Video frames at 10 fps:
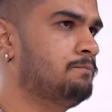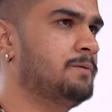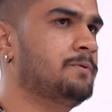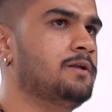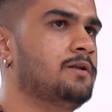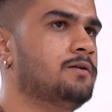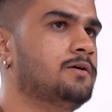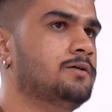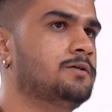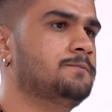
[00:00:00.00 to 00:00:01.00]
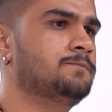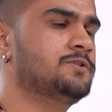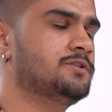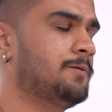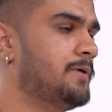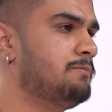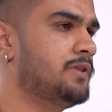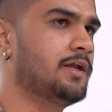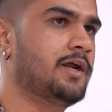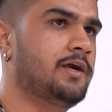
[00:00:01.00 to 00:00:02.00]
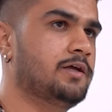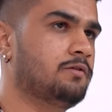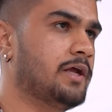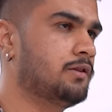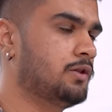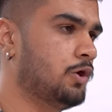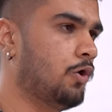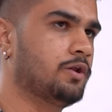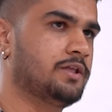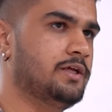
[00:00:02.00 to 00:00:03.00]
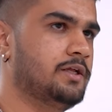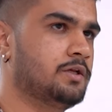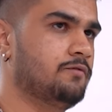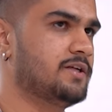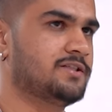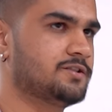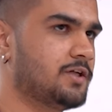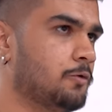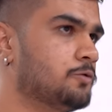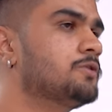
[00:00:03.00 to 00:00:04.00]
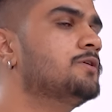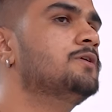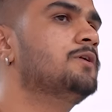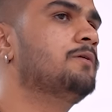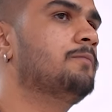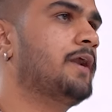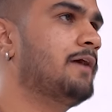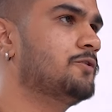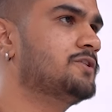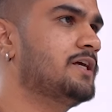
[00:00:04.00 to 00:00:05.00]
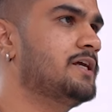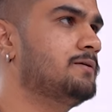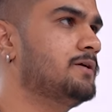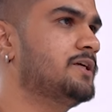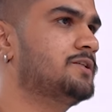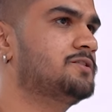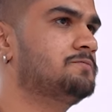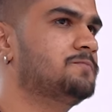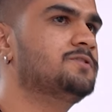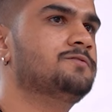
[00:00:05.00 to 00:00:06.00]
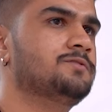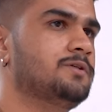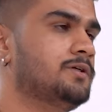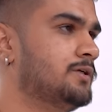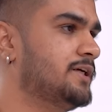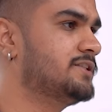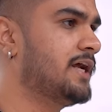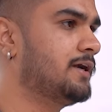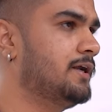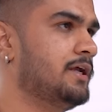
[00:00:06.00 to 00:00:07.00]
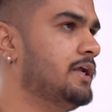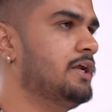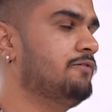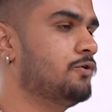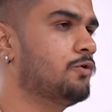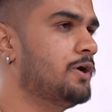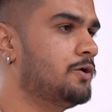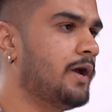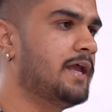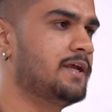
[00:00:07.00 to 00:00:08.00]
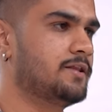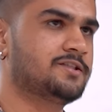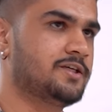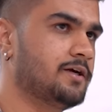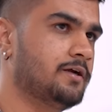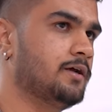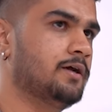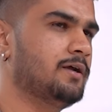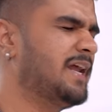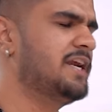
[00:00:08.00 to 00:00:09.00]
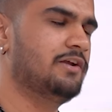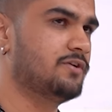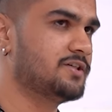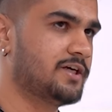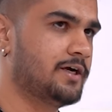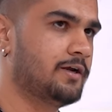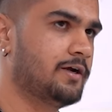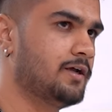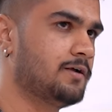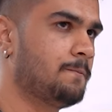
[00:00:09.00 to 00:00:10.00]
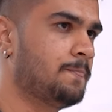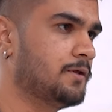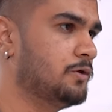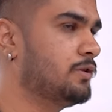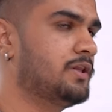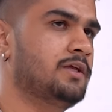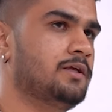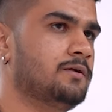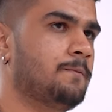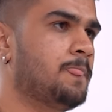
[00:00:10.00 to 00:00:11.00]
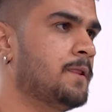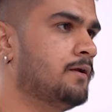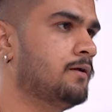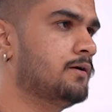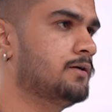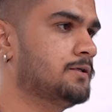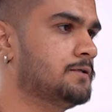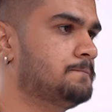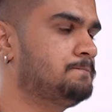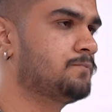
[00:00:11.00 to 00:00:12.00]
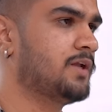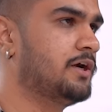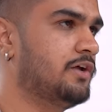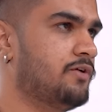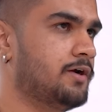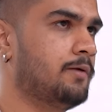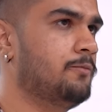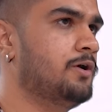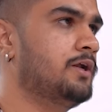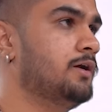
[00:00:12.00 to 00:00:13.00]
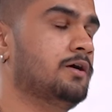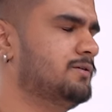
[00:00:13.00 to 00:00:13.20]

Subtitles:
people sometimes segregate us as north, east, west, and south. But I would say it's exactly if you go into any other state, any different state in India, you'll see a different community,